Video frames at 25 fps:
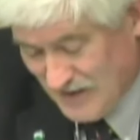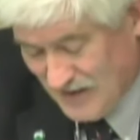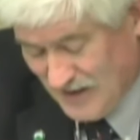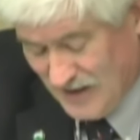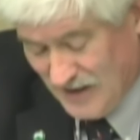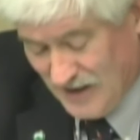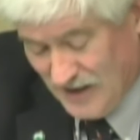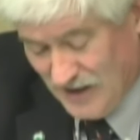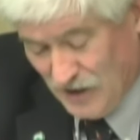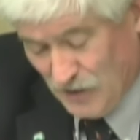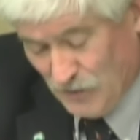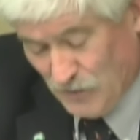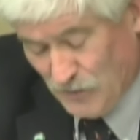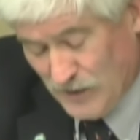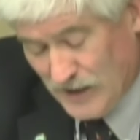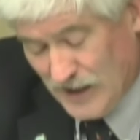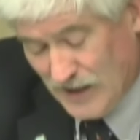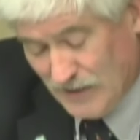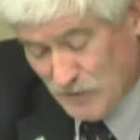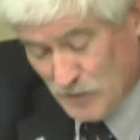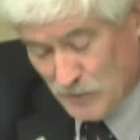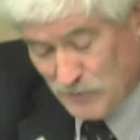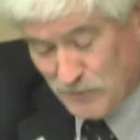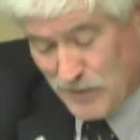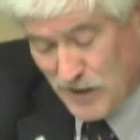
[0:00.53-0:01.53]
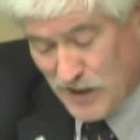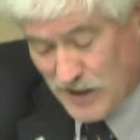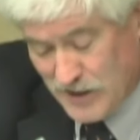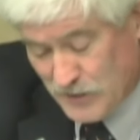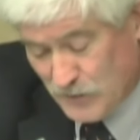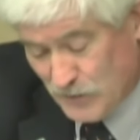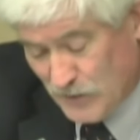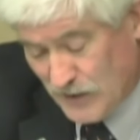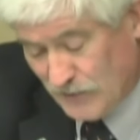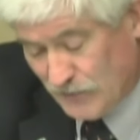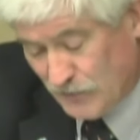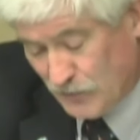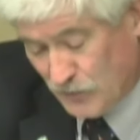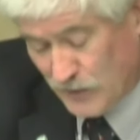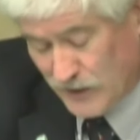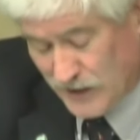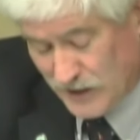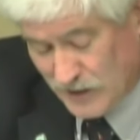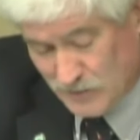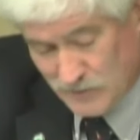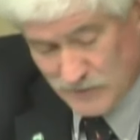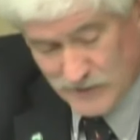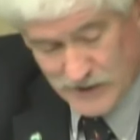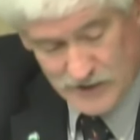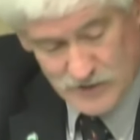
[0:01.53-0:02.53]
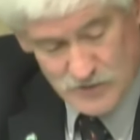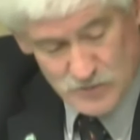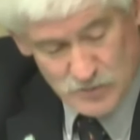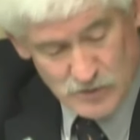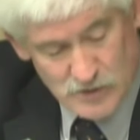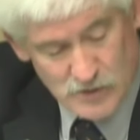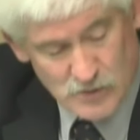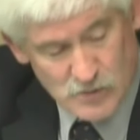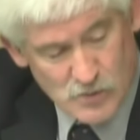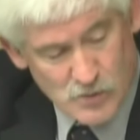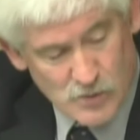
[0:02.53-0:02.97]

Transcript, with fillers: Uh, we have a bond referendum that's real